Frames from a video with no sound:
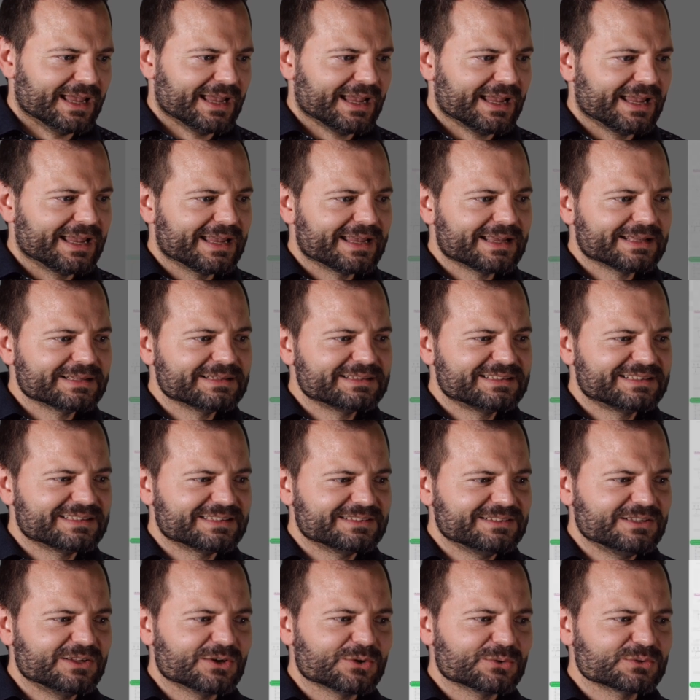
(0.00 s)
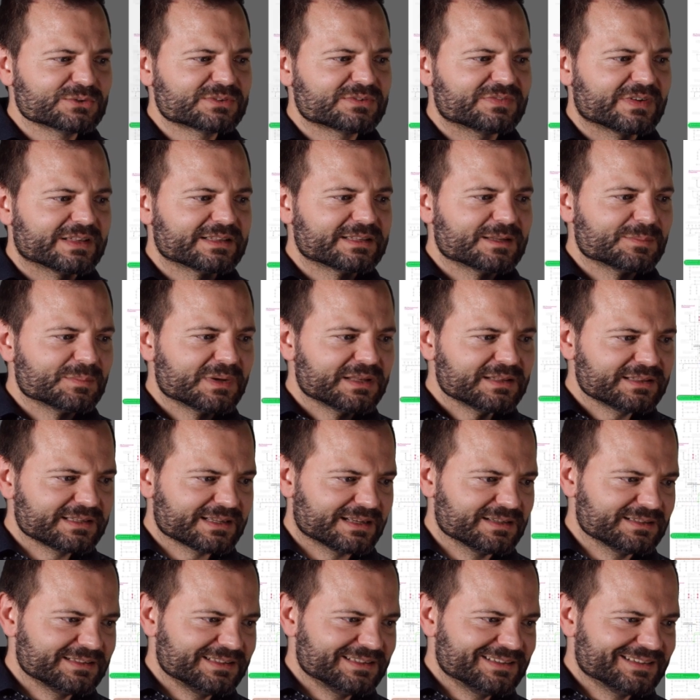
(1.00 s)
And those
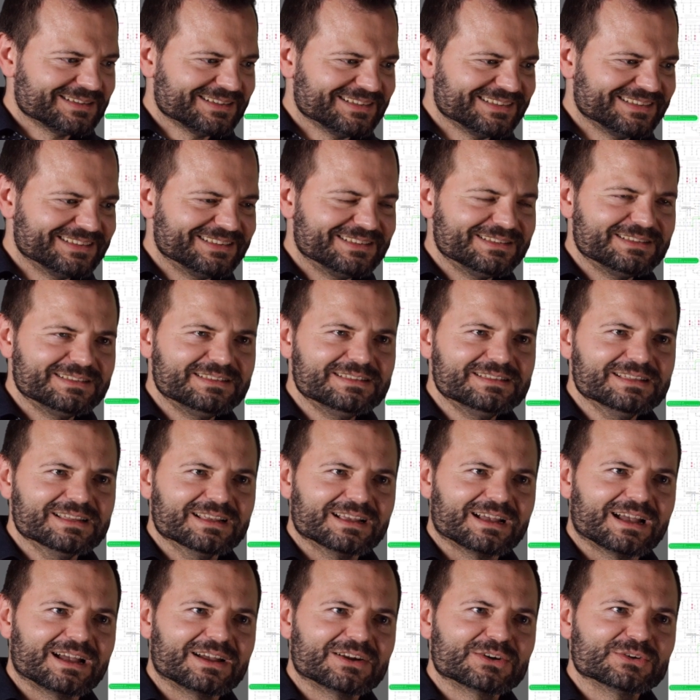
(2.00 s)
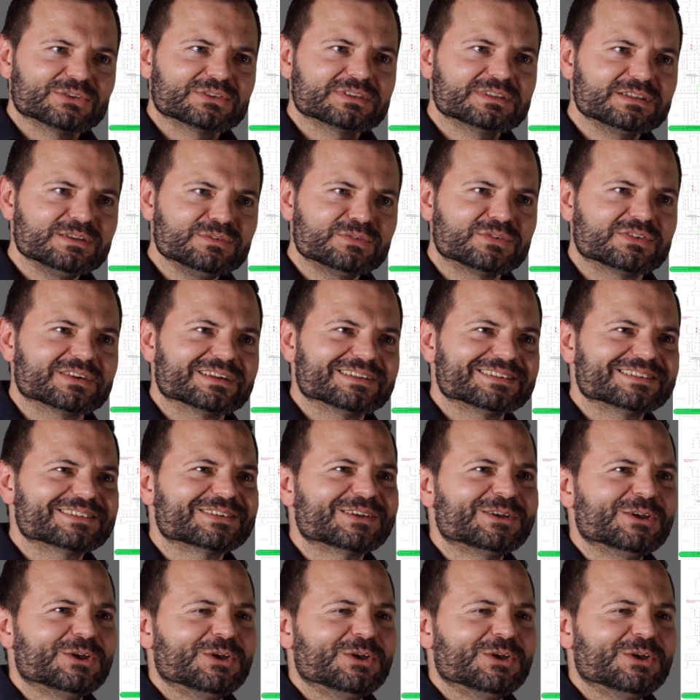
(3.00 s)
fundamentally are different